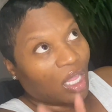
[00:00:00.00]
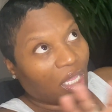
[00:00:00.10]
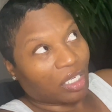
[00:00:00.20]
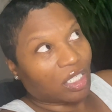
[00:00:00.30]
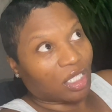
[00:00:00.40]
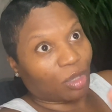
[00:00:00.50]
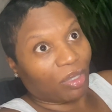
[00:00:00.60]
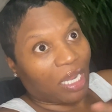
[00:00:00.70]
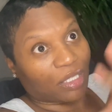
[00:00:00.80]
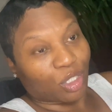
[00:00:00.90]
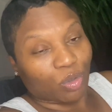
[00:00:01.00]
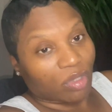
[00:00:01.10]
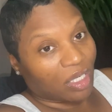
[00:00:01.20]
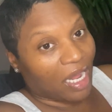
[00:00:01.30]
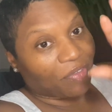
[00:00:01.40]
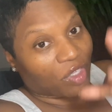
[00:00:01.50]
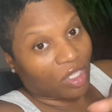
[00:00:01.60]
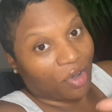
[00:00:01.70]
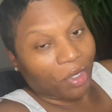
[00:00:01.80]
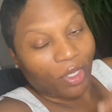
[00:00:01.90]
at least it'll be like the 29th, the
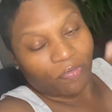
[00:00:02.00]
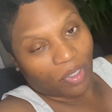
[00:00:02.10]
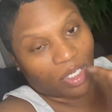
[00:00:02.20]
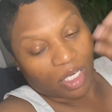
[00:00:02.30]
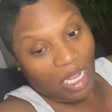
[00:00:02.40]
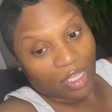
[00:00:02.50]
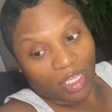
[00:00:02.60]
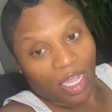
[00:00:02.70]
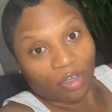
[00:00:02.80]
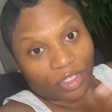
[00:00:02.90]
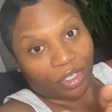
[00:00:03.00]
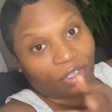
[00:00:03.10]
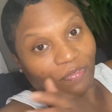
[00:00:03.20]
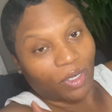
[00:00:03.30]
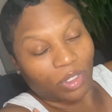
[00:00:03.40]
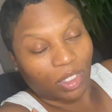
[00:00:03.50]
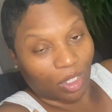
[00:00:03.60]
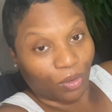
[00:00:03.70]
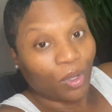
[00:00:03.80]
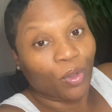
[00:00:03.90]
30th, and then I'll get y'all the 31st.
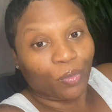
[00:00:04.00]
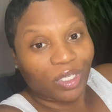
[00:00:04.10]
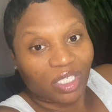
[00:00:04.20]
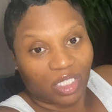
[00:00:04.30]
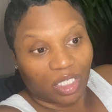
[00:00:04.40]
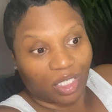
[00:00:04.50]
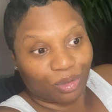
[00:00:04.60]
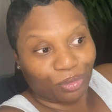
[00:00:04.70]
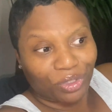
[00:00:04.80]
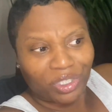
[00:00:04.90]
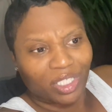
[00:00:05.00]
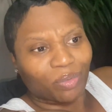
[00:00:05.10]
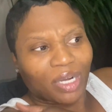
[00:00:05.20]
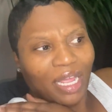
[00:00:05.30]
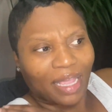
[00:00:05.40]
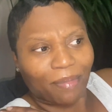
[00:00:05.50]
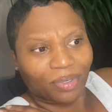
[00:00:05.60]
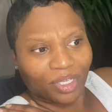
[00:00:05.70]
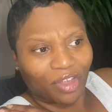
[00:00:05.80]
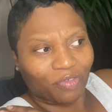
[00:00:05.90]
So we'll see. We'll see what I got
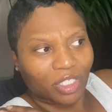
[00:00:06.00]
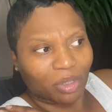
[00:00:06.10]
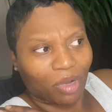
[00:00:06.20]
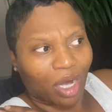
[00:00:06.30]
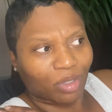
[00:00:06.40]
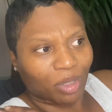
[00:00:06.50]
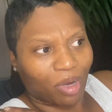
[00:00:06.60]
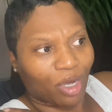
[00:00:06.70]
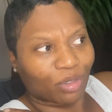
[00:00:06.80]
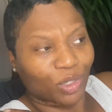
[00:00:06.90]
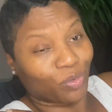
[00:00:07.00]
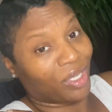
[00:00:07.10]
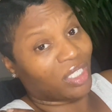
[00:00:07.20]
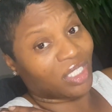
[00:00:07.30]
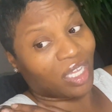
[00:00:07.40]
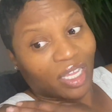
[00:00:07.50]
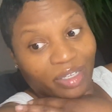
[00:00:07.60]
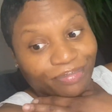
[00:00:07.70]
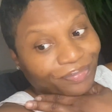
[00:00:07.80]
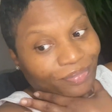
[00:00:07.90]
planned for tomorrow. Tomorrow's
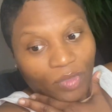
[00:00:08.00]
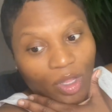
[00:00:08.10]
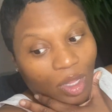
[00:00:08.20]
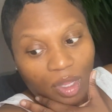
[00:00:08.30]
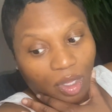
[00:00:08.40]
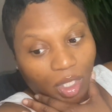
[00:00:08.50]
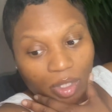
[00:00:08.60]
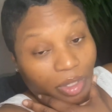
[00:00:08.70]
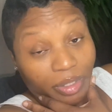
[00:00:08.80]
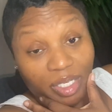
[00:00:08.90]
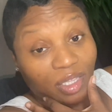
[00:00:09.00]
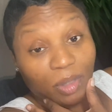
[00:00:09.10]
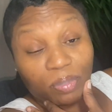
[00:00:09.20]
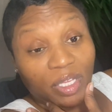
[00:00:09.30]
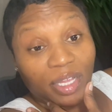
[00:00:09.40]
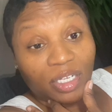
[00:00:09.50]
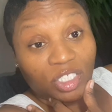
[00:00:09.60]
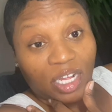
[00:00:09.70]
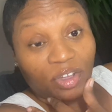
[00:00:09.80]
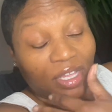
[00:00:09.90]
Wednesday. Nothing planned,
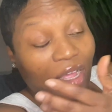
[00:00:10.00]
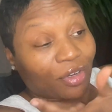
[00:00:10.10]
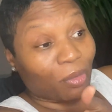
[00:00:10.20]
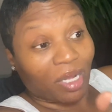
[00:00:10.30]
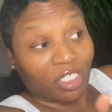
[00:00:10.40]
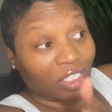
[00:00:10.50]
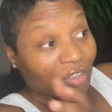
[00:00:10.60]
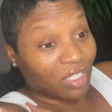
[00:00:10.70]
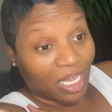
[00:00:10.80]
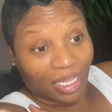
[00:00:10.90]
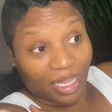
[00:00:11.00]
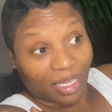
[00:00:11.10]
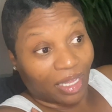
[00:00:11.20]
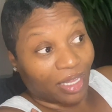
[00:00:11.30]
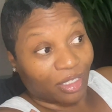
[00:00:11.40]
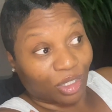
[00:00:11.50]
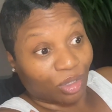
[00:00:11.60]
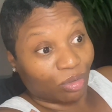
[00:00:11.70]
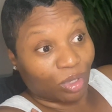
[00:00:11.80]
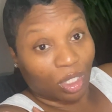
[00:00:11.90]
y'all. Y'all know my shifts had got
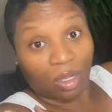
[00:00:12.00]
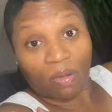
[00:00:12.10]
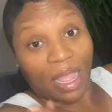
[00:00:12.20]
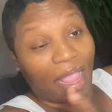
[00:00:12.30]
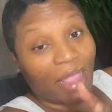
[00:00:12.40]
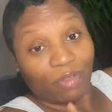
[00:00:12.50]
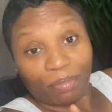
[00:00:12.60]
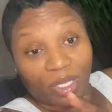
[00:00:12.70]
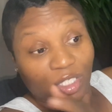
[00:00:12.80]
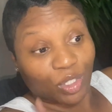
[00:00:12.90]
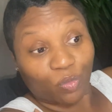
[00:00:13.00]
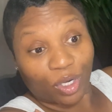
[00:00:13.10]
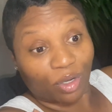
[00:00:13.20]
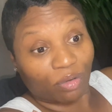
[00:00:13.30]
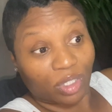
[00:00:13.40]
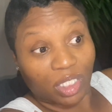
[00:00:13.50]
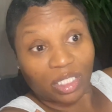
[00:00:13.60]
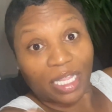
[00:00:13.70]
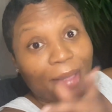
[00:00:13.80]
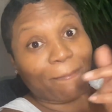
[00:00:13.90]
canceled, so I haven't been to work since
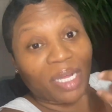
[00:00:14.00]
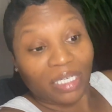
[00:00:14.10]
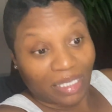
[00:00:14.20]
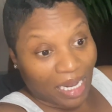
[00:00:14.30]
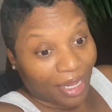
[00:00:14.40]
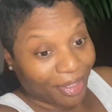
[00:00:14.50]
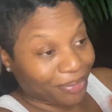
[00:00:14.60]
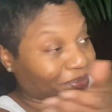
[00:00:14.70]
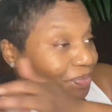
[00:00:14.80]
that Monday.